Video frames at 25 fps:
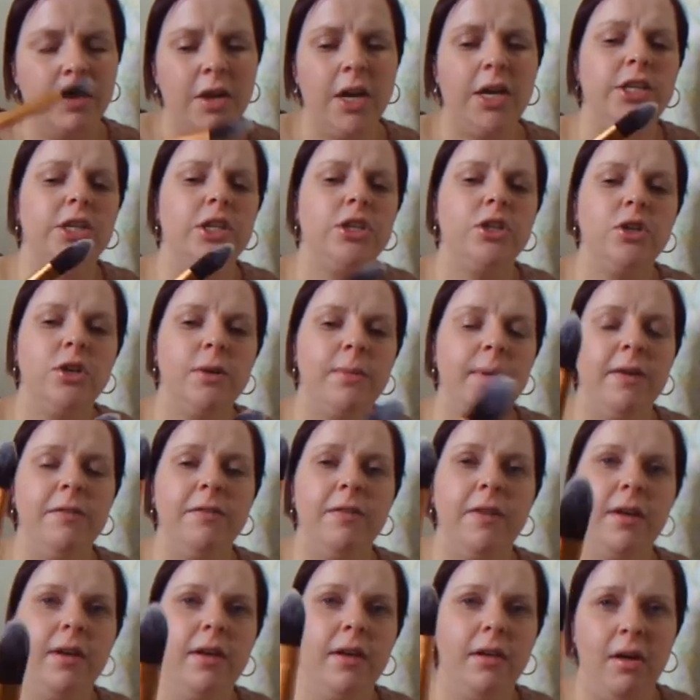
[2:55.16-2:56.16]
that it just took me
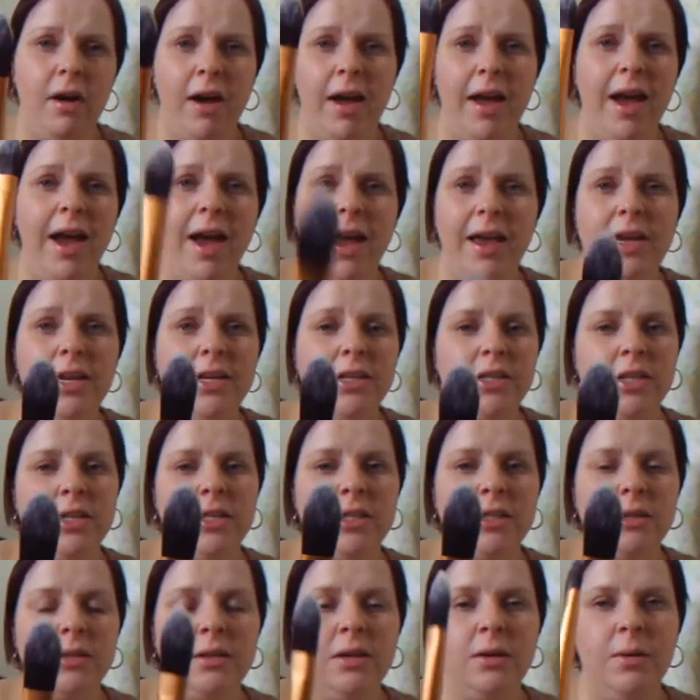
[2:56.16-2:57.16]
like
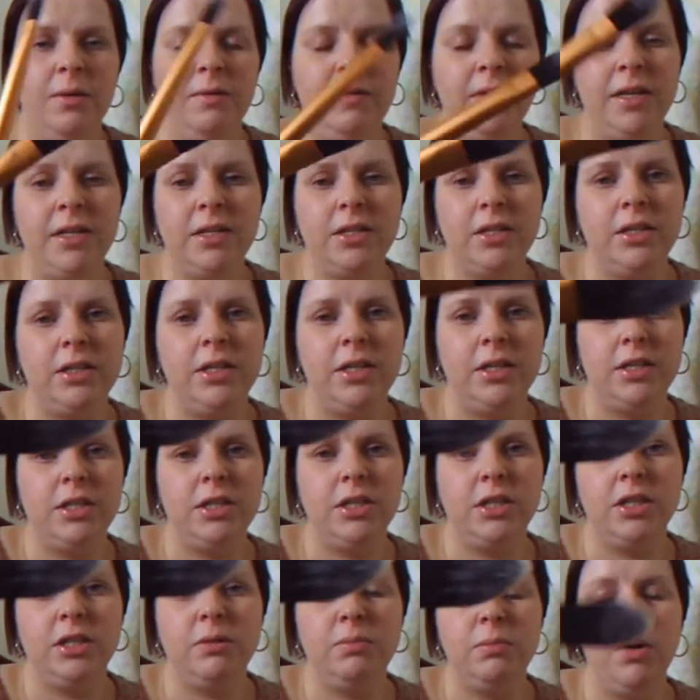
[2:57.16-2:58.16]
ages with this because it's
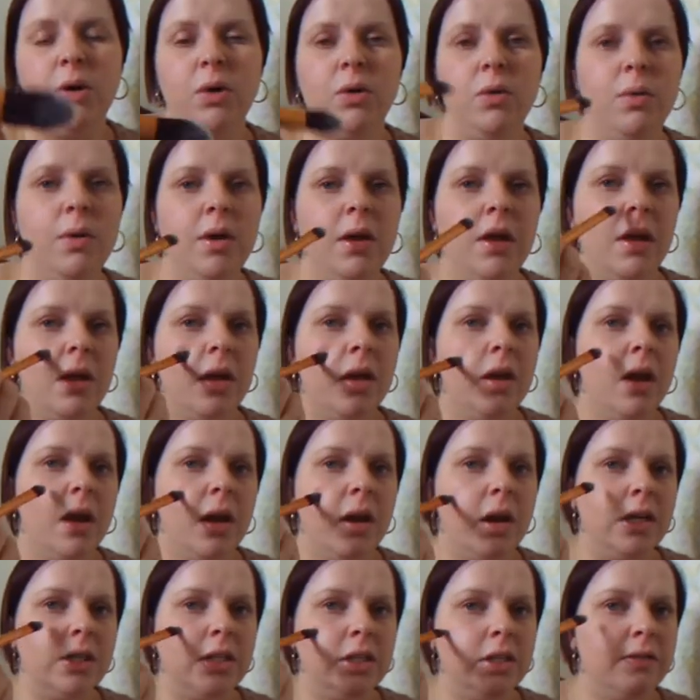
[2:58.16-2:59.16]
just small.
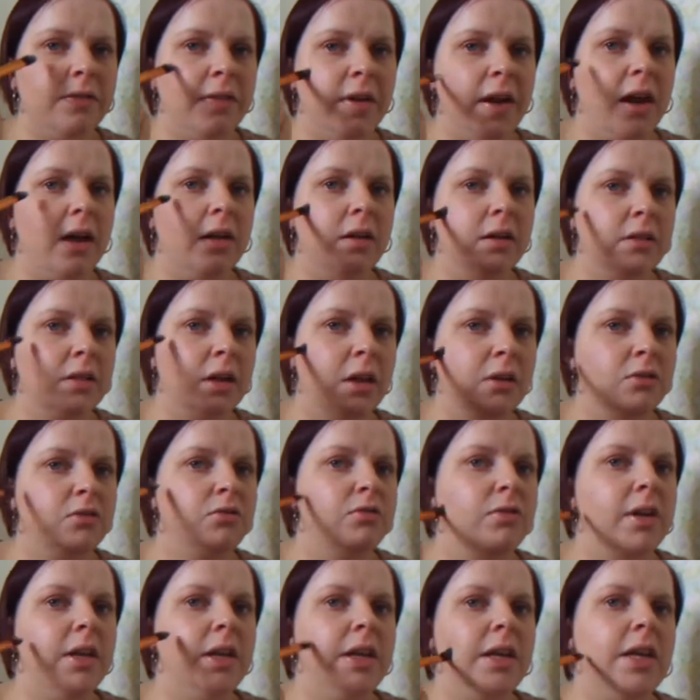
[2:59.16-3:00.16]
I just found that I was
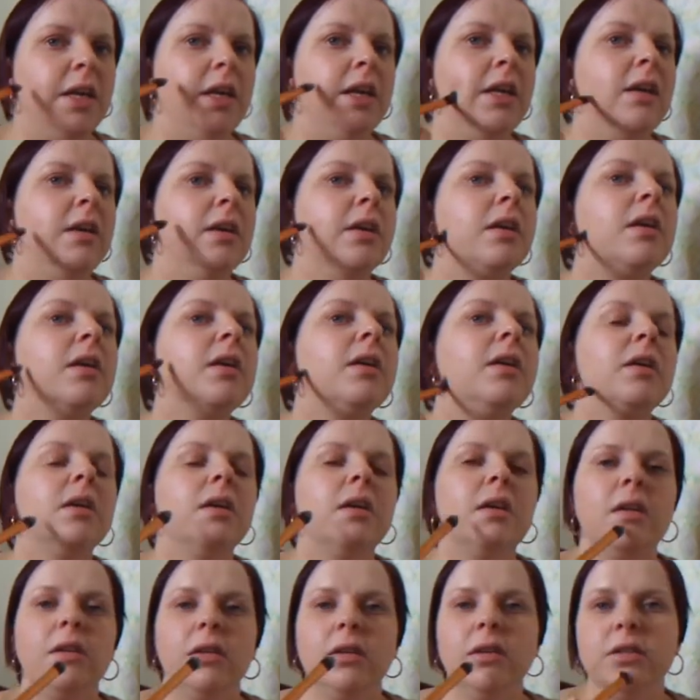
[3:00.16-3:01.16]
really
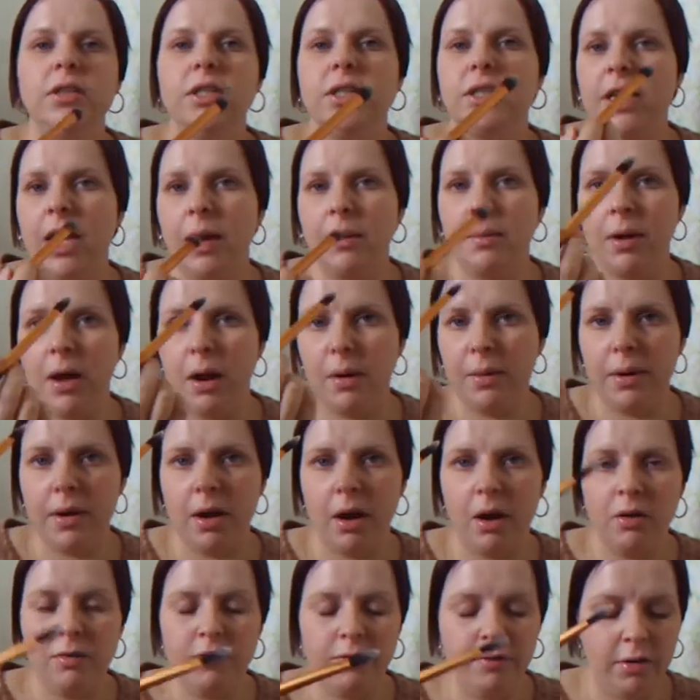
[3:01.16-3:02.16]
just kept
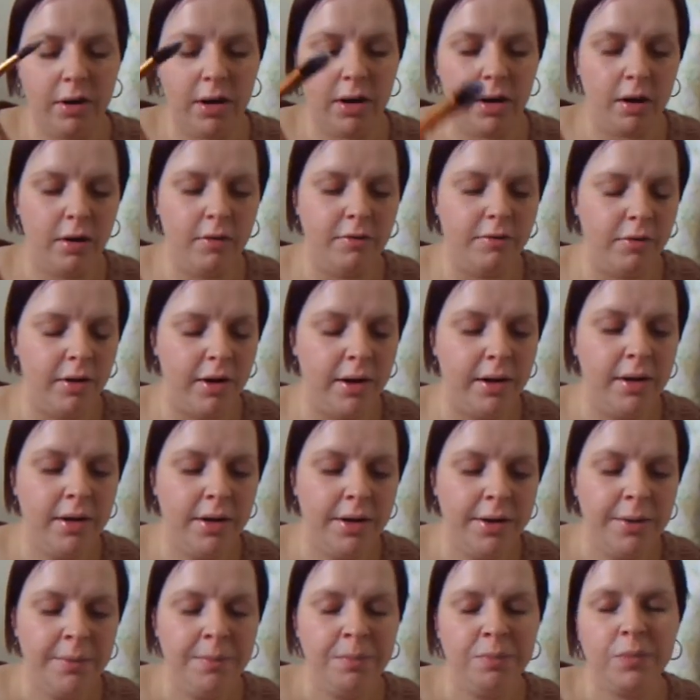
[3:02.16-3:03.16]
going over it and over
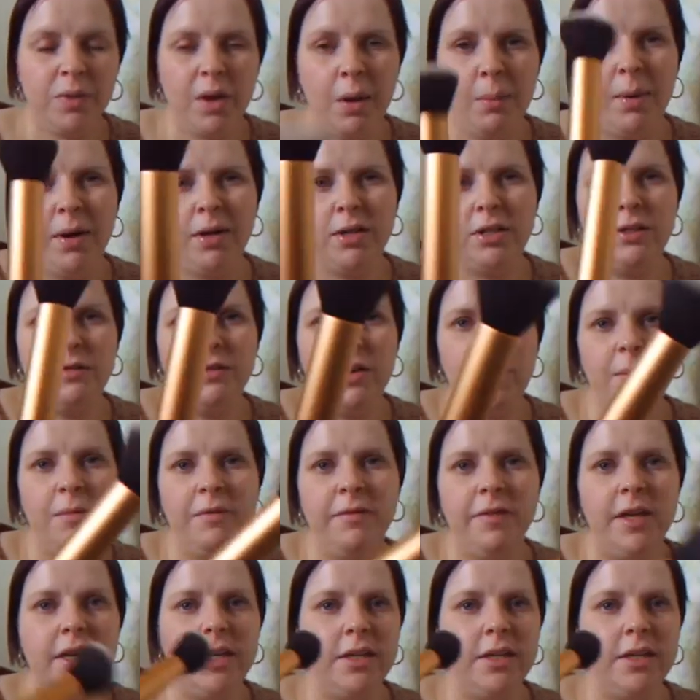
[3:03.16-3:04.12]
it. But I just find with